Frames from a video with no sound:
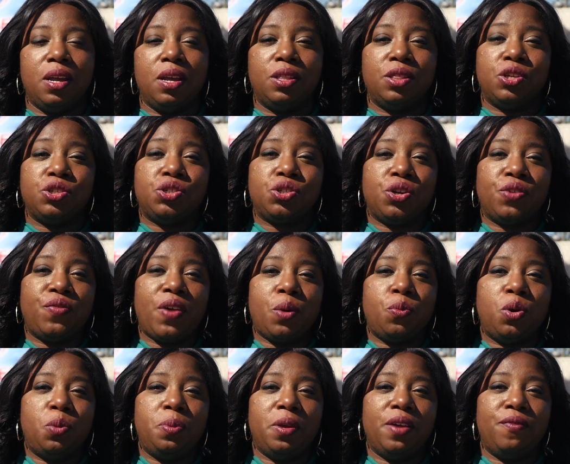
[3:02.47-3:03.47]
The survey
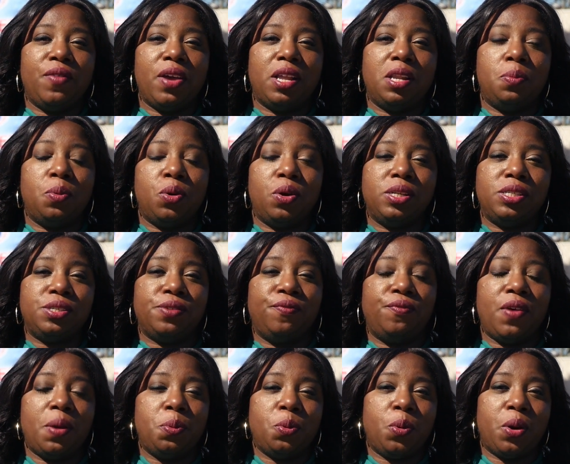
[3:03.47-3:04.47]
will be available until
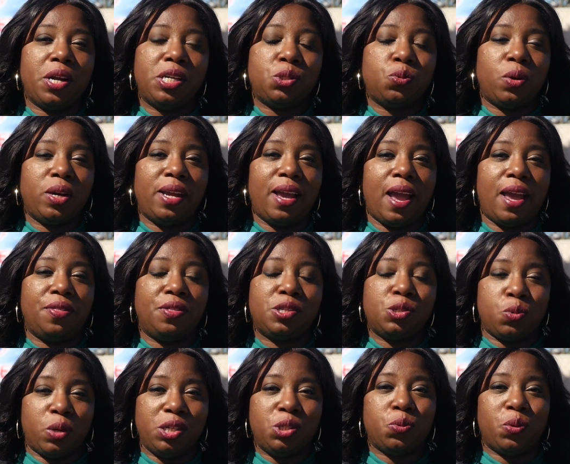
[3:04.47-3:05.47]
February 28,
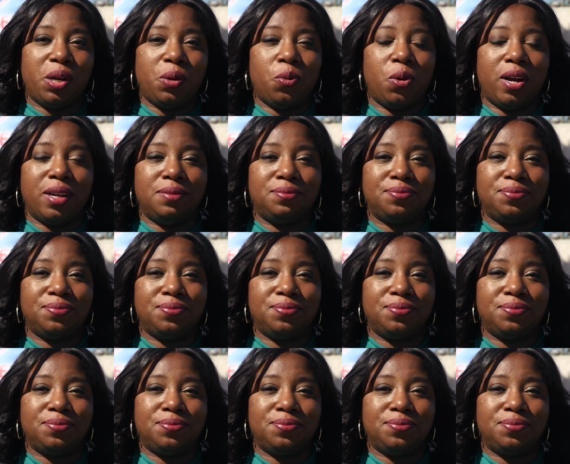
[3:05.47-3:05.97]
2021.